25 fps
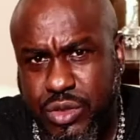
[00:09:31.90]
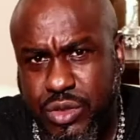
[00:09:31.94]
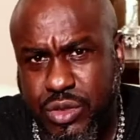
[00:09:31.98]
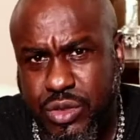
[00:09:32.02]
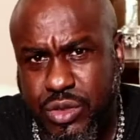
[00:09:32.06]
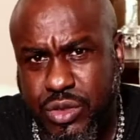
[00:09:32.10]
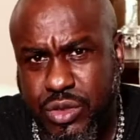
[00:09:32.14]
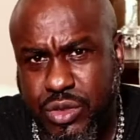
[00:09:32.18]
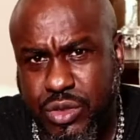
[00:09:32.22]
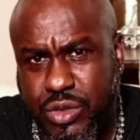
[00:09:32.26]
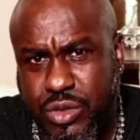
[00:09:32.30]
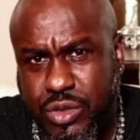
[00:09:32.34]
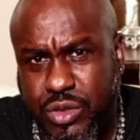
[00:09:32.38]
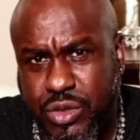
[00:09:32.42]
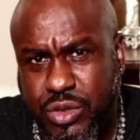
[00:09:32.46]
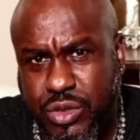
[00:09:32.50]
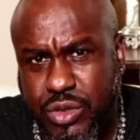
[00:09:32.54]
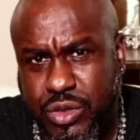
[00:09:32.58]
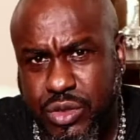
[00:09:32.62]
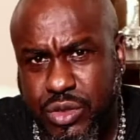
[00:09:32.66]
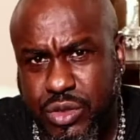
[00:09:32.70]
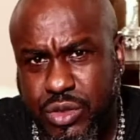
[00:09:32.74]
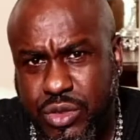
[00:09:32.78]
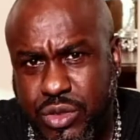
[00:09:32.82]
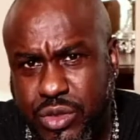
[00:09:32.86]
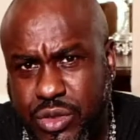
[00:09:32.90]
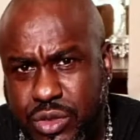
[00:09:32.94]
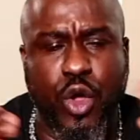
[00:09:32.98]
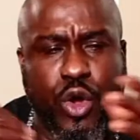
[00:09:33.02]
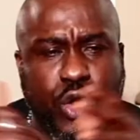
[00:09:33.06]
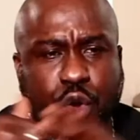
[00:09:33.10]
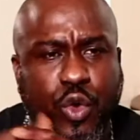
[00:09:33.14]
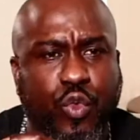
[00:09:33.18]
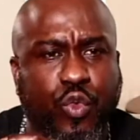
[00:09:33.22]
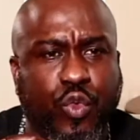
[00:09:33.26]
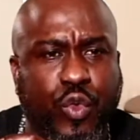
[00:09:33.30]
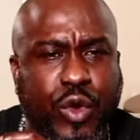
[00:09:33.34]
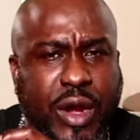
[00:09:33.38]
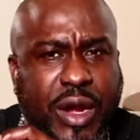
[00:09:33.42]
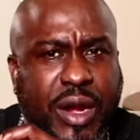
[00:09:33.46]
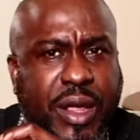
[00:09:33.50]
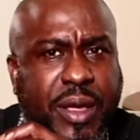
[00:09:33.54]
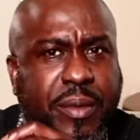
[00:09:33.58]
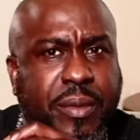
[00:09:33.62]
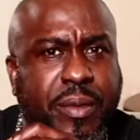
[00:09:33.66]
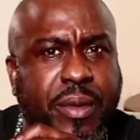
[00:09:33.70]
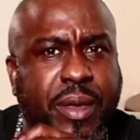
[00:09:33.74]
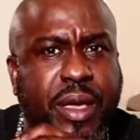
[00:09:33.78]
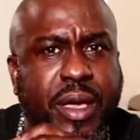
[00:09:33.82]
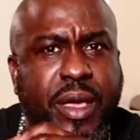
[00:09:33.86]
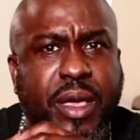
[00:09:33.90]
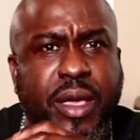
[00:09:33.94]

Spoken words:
So we want to really